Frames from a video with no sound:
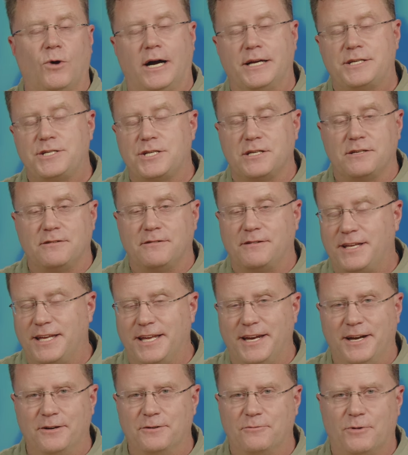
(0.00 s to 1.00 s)
watching
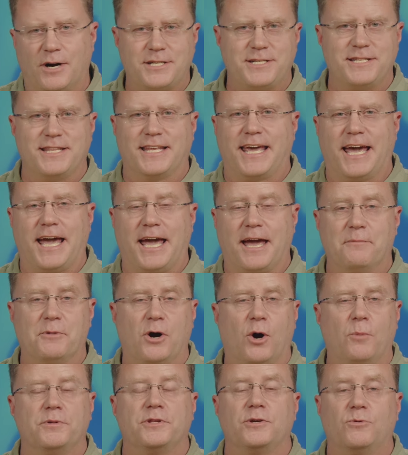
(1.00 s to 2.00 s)
the game,
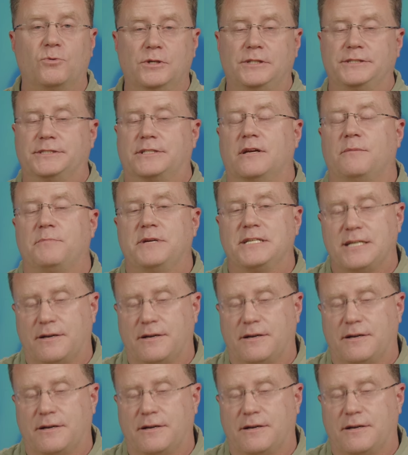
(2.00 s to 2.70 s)
hoping the world's going to be